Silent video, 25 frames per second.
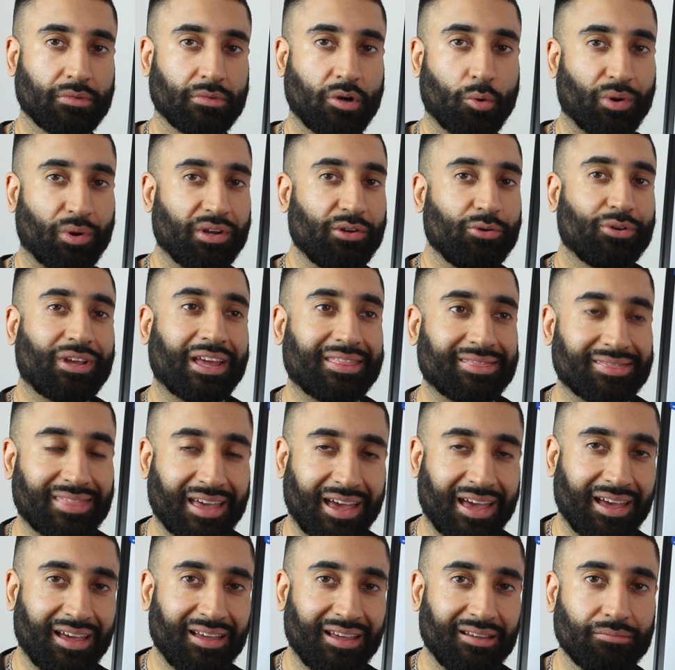And when you get
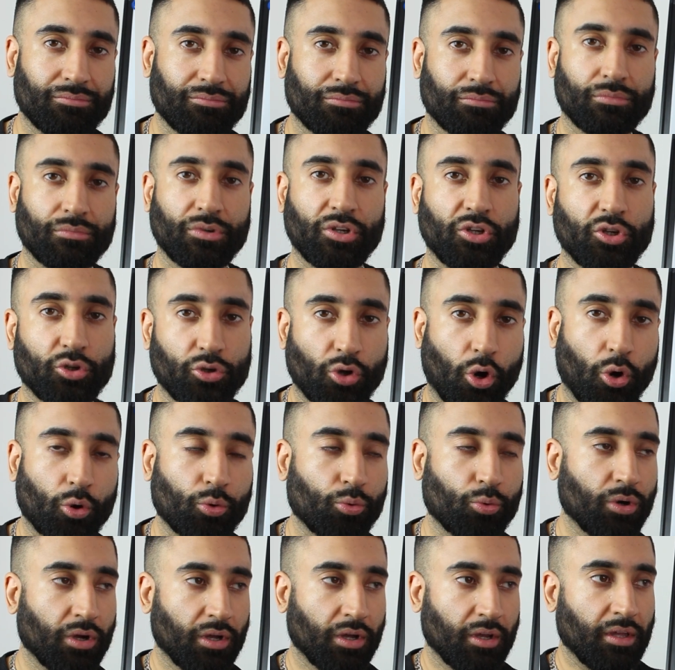there, you
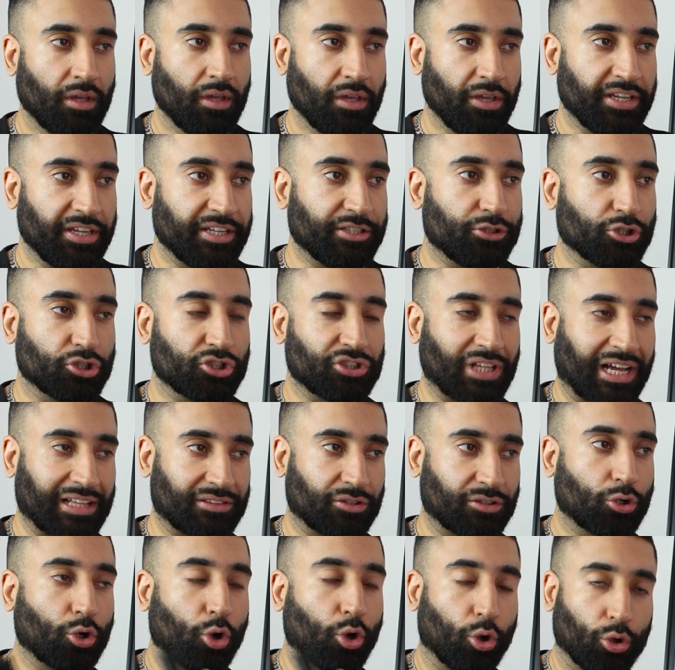know, you just start
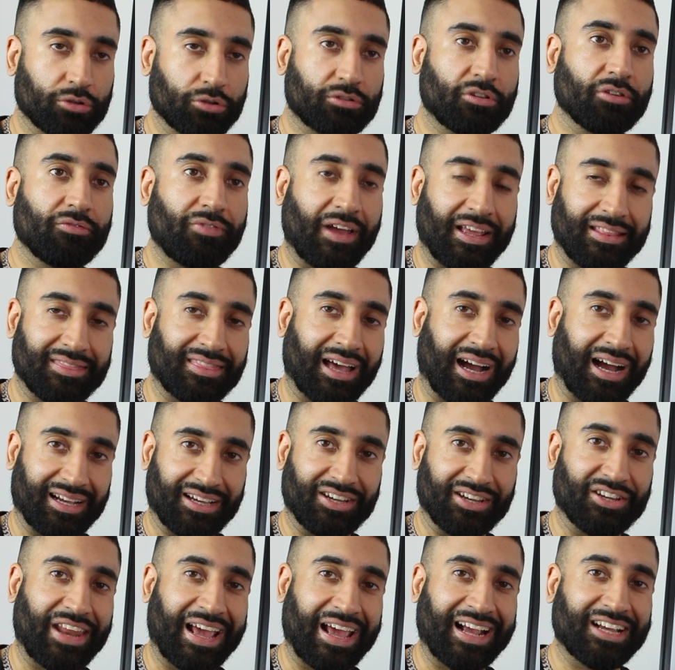to cultivate that
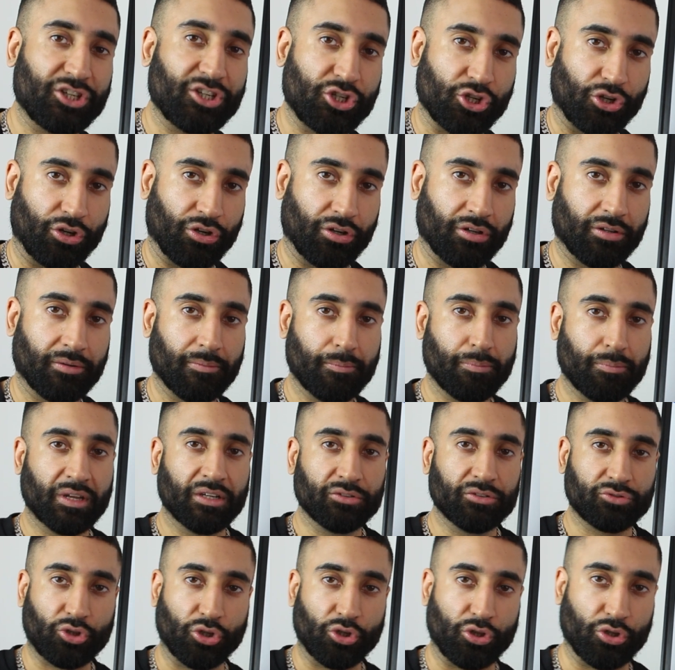connection
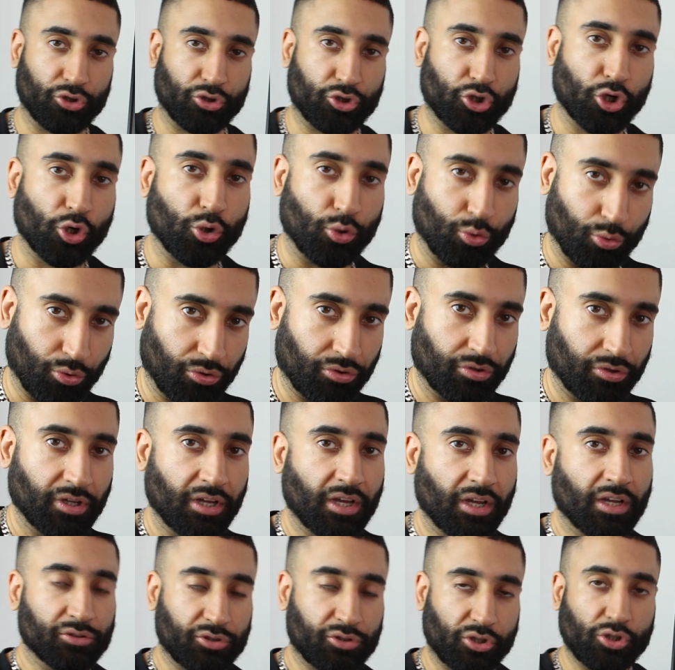to the truth,
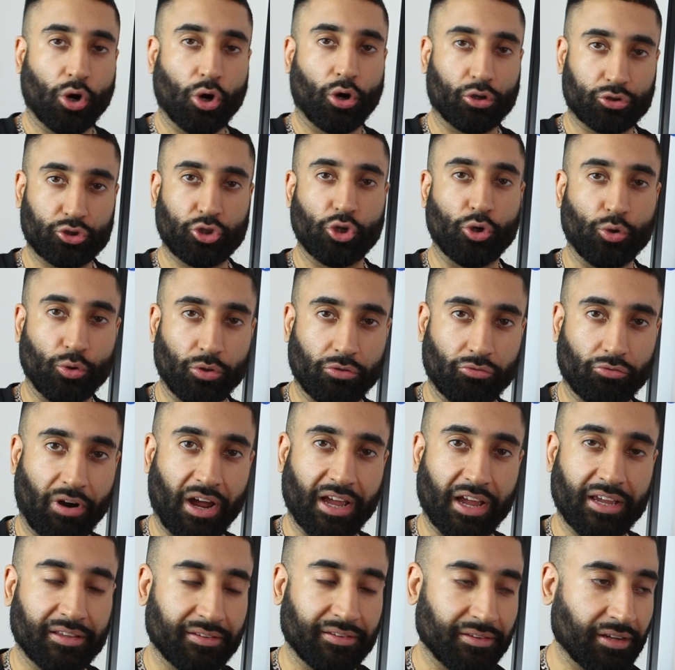to your truth,
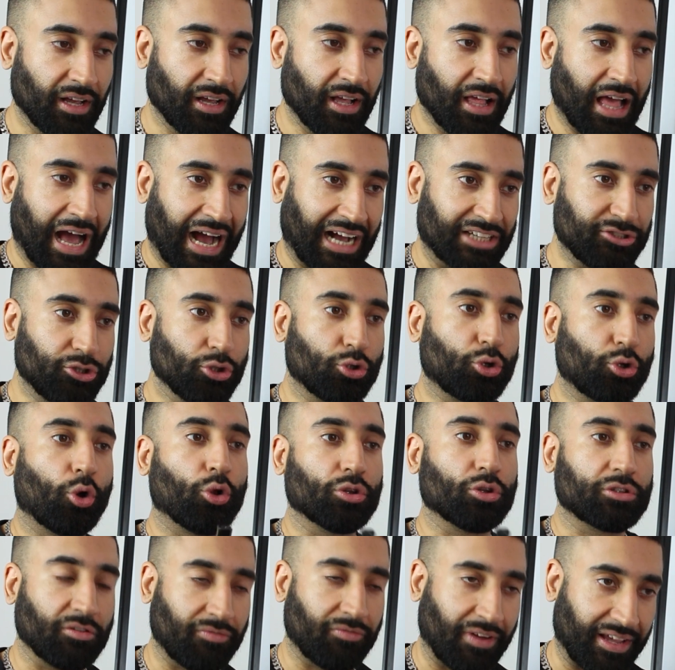right? And as you
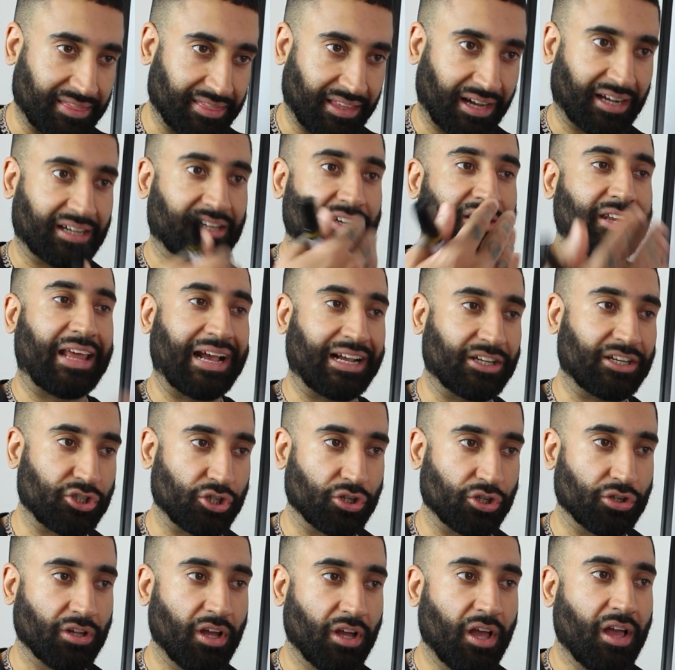cultivate that
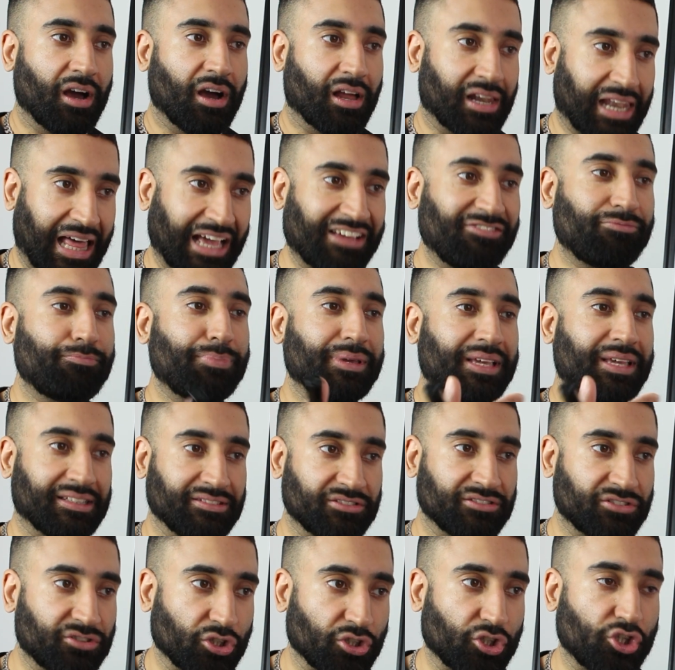connection, life
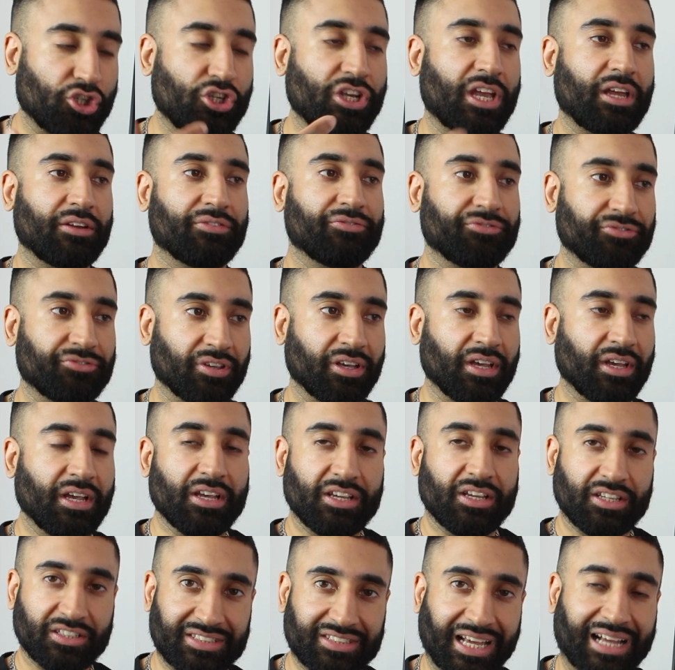begins to shift.
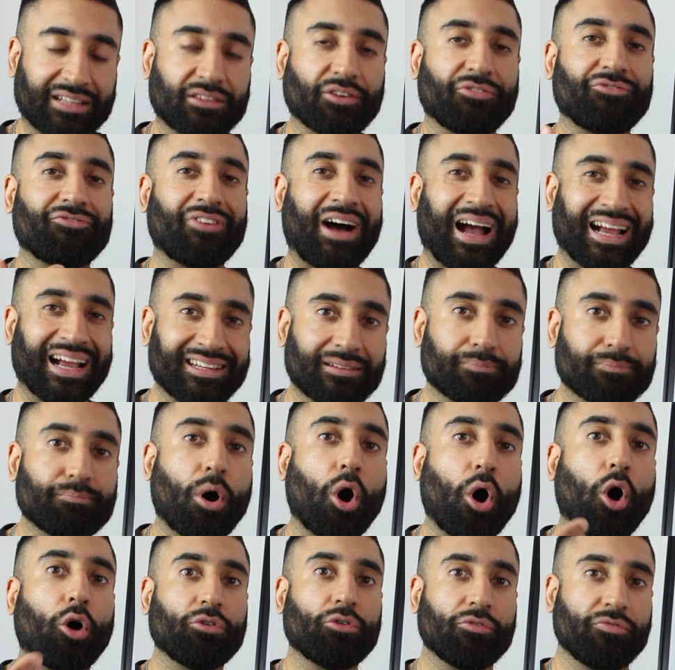You start to find
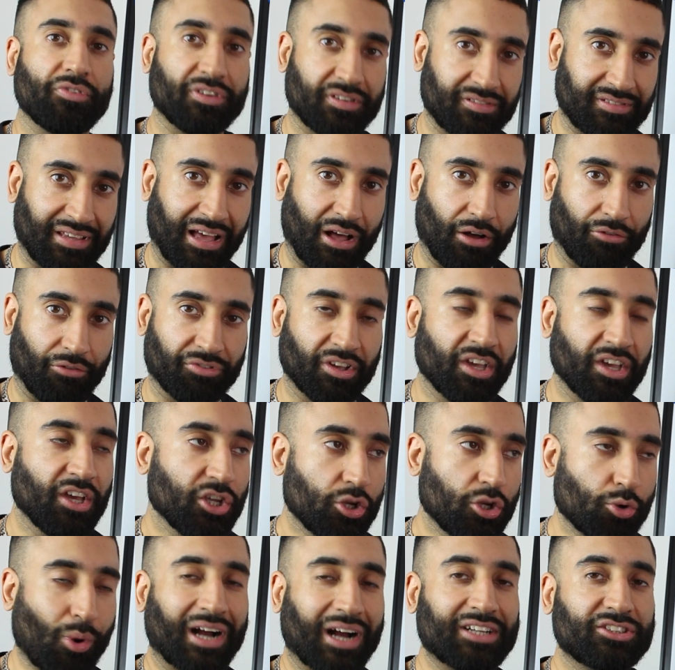more of yourself.
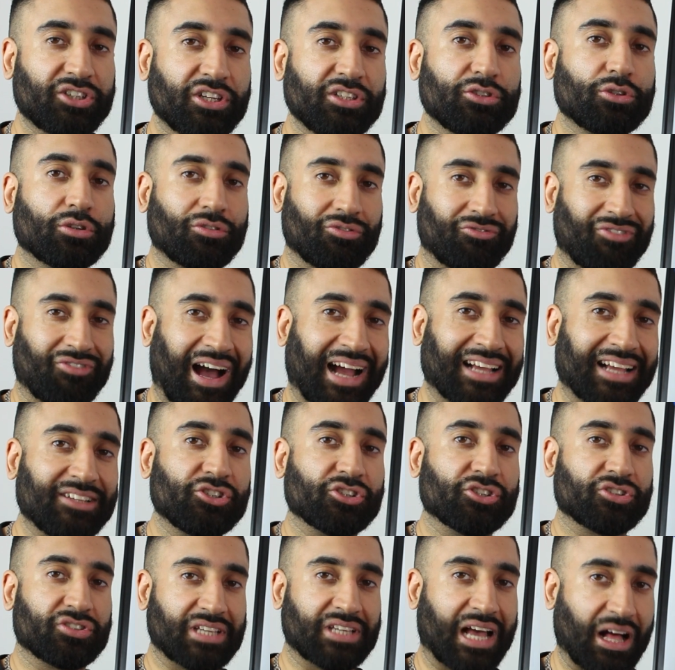You actually just
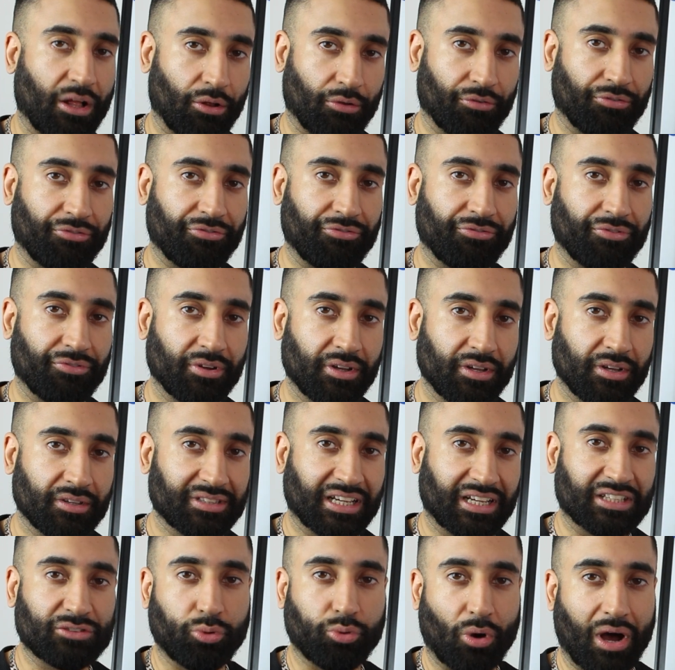find yourself.
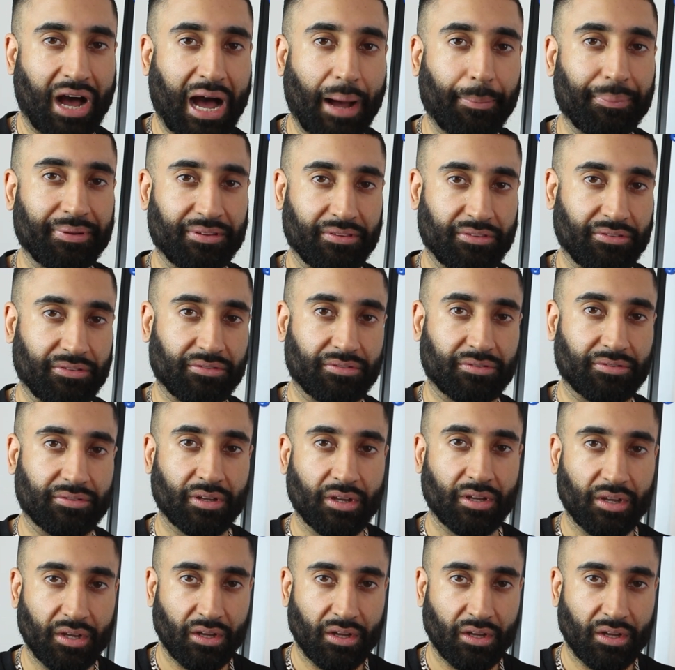That's what happens.